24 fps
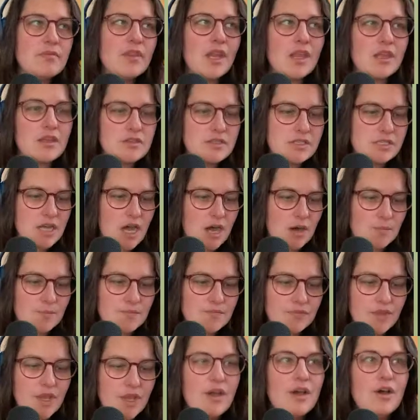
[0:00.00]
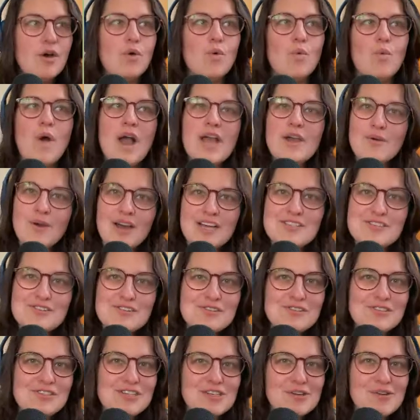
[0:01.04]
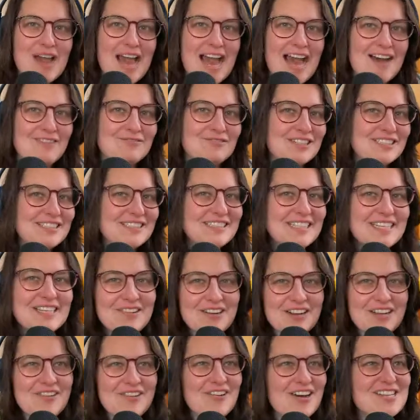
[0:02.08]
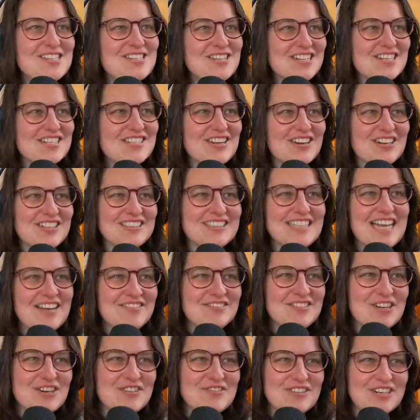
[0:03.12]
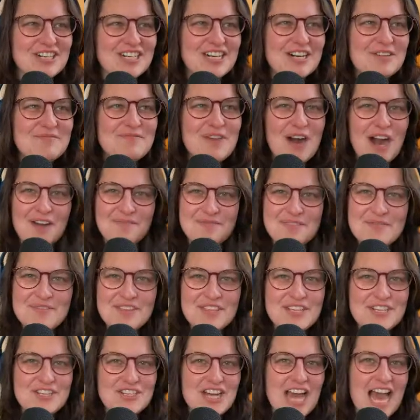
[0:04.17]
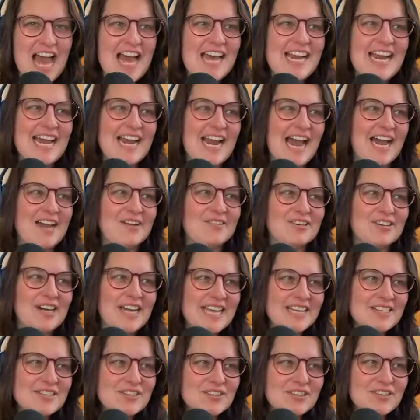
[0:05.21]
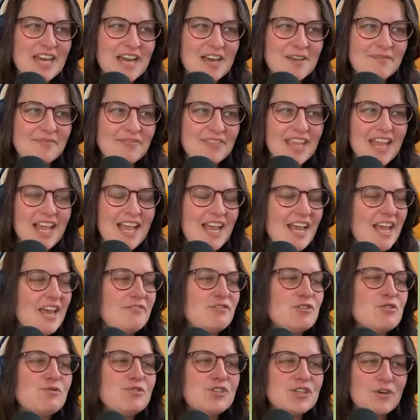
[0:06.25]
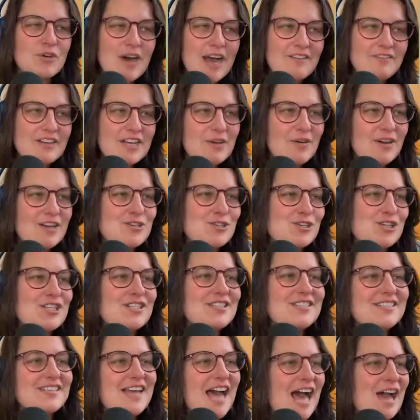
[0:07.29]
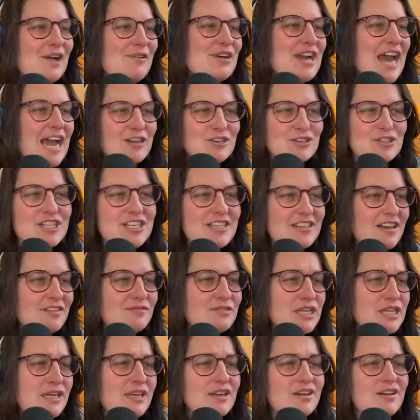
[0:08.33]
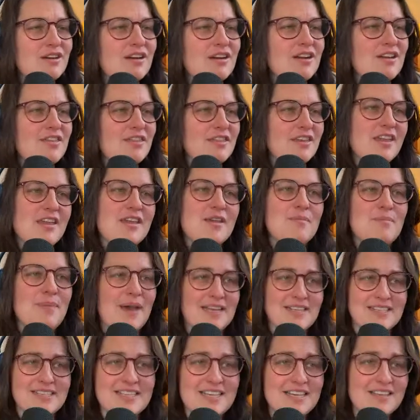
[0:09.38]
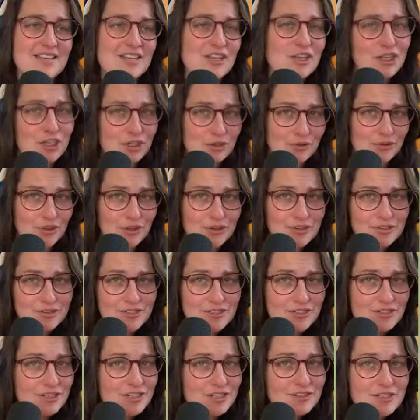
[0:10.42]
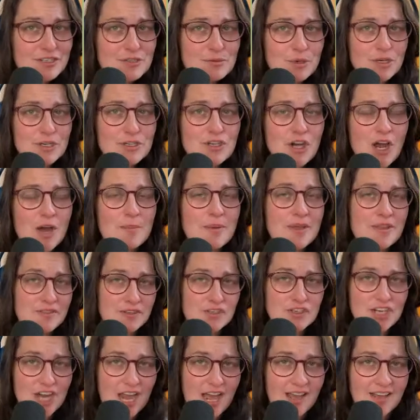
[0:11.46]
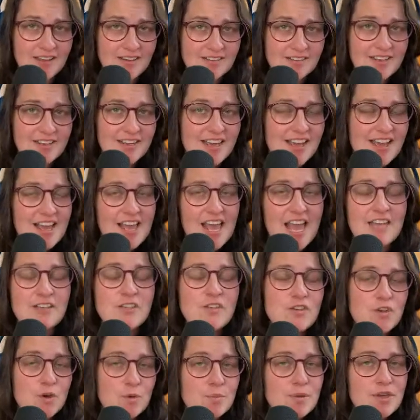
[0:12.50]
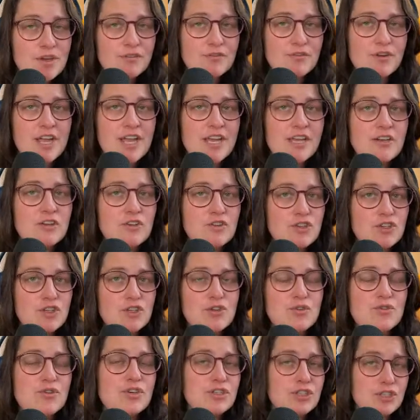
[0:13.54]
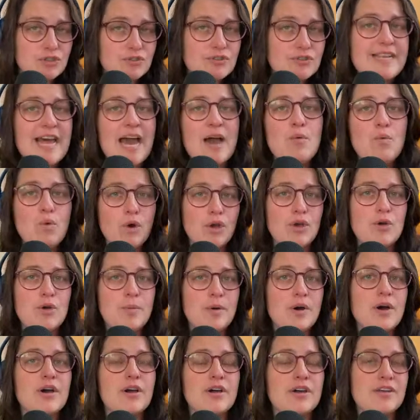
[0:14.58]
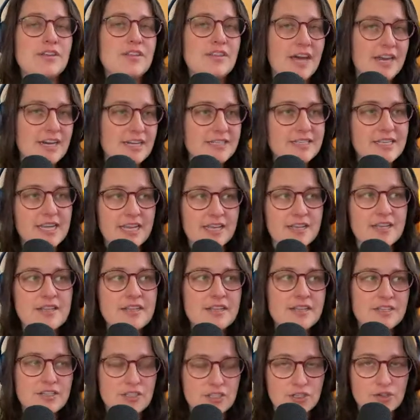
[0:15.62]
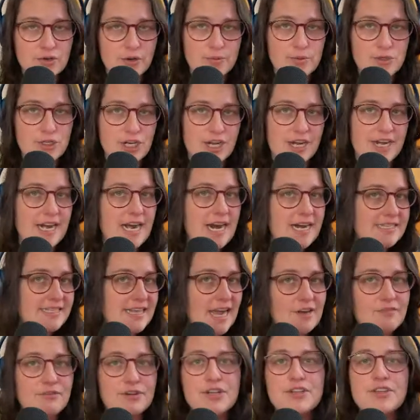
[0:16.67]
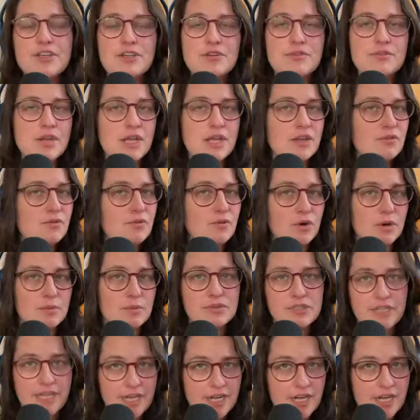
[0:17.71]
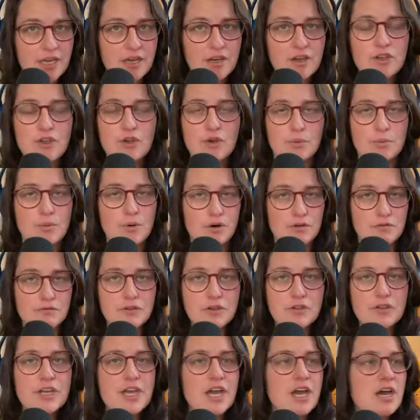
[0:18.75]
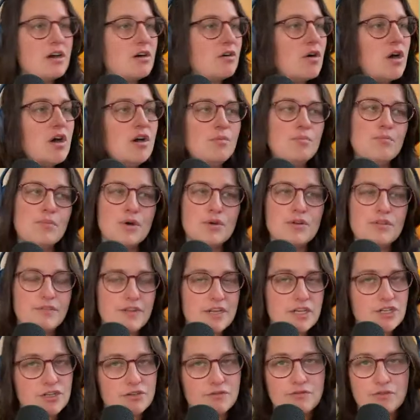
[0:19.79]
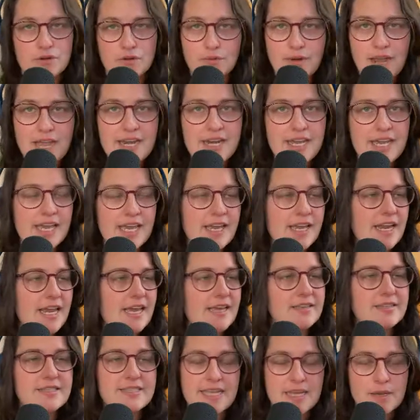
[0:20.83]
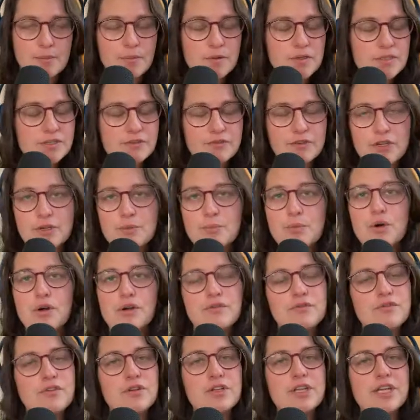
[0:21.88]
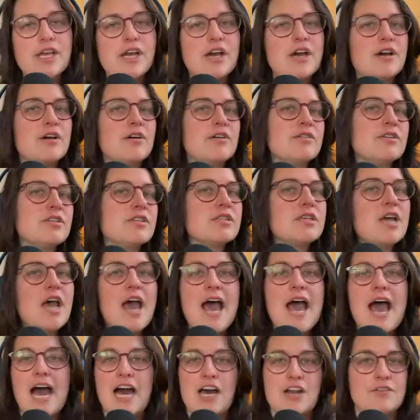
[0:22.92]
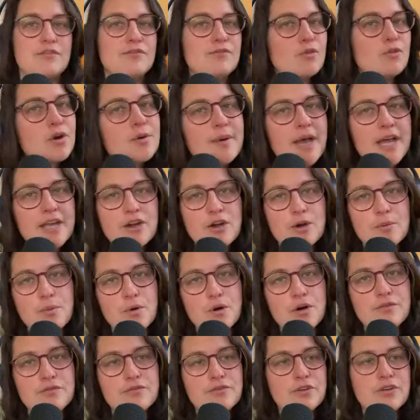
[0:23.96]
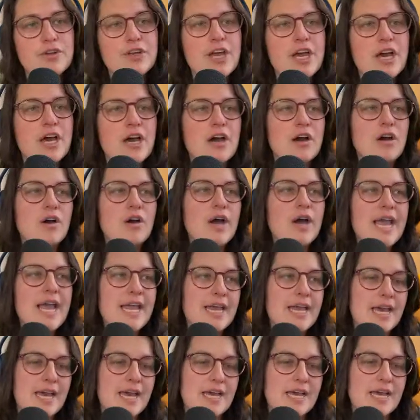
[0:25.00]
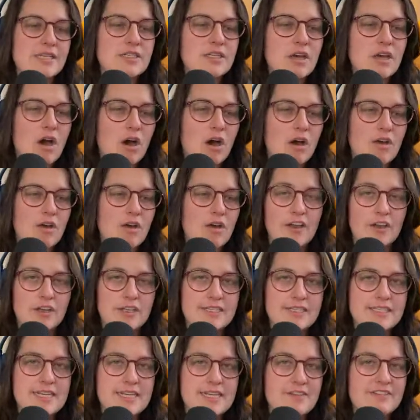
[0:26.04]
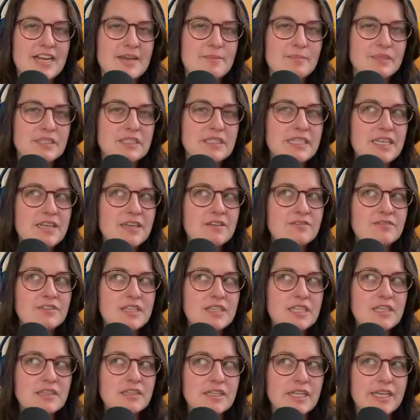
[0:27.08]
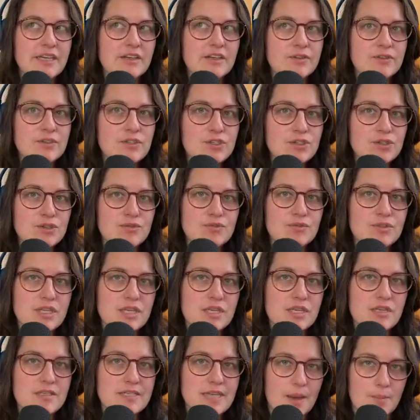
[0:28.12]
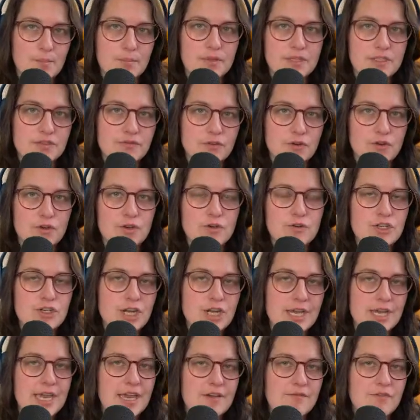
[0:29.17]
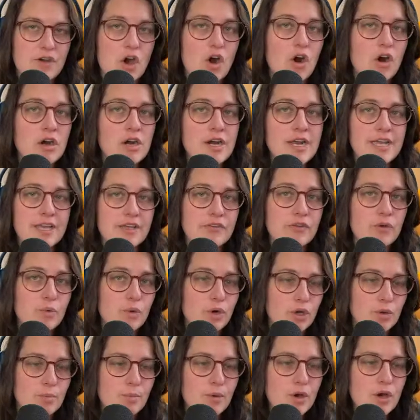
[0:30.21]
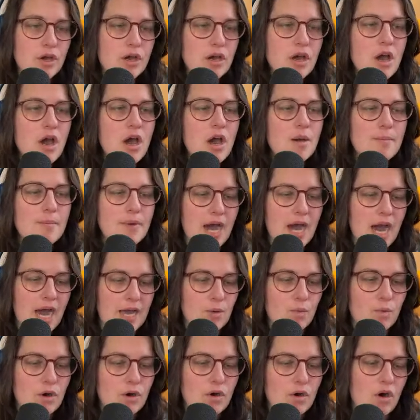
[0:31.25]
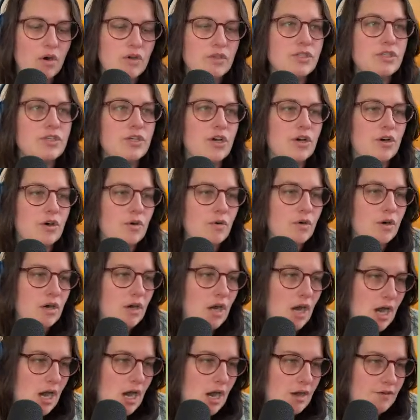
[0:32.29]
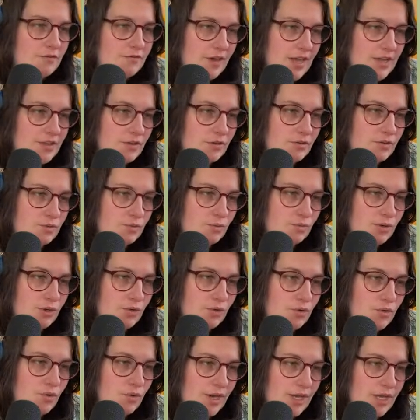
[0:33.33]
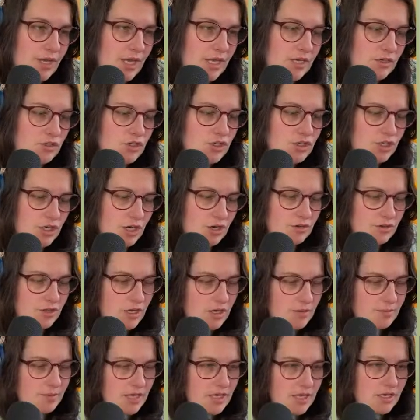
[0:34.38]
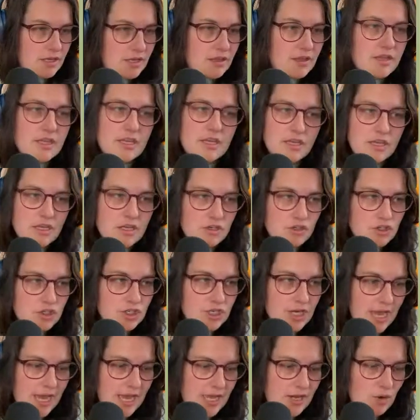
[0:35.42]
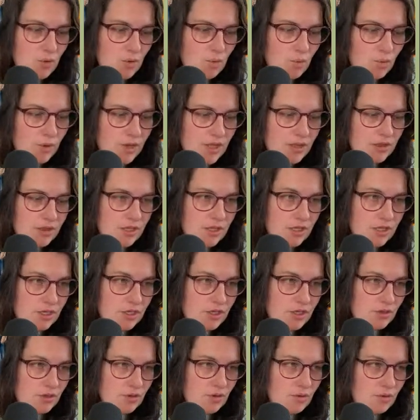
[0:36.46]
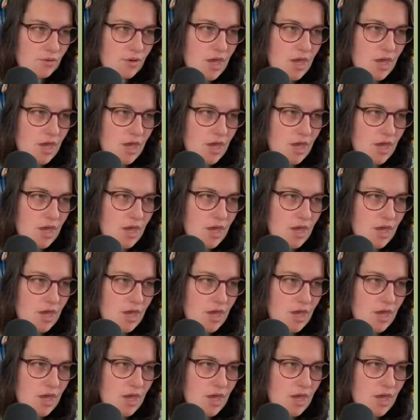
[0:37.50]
So, what questions do you have? What lingering questions are left over? Pop them in the chat and I will answer them. If you don't have any questions, I would actually love to hear the best thing that you learned during this workshop in the chat. And don't be afraid to use that workbook that is in the description. It has everything you need for planning your portfolio, motivation for writing it, examples of good portfolios, how to format your portfolio, and all that good stuff. And I believe the link to the templates for Notion and Canva are in the workbook, but I will also find those real quick and share them in the chat with you.